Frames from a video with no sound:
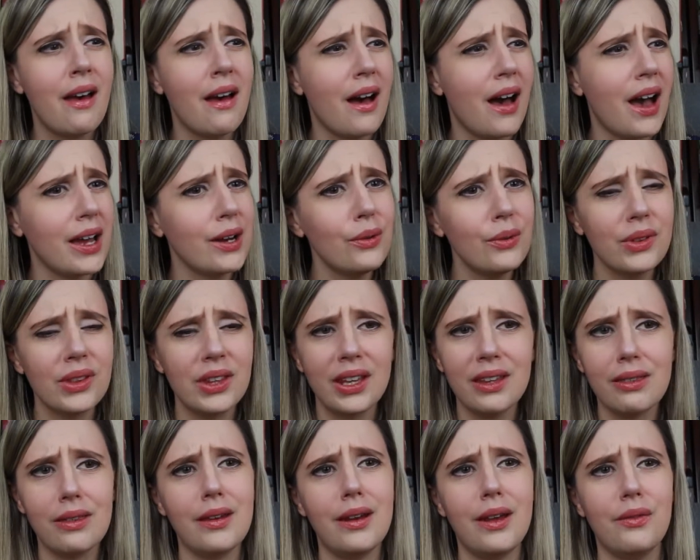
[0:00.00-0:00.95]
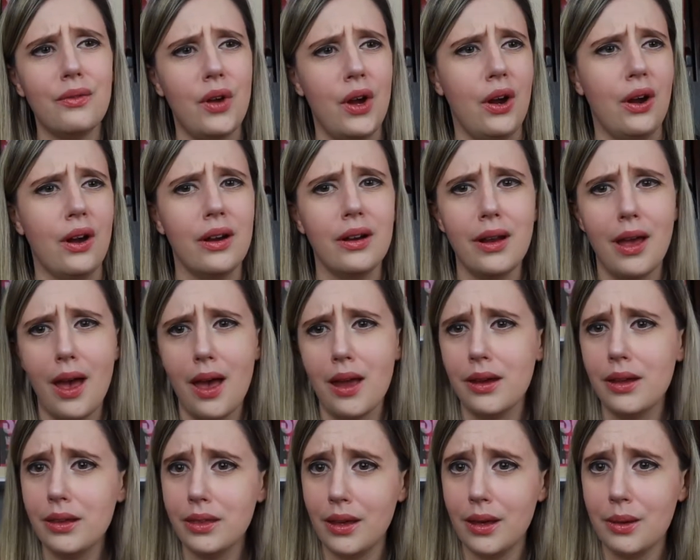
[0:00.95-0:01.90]
I don't think that I've heard
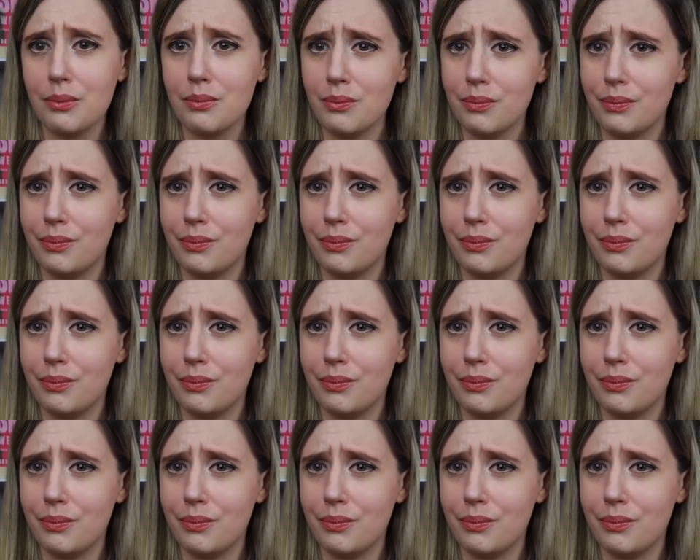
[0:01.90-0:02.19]
anything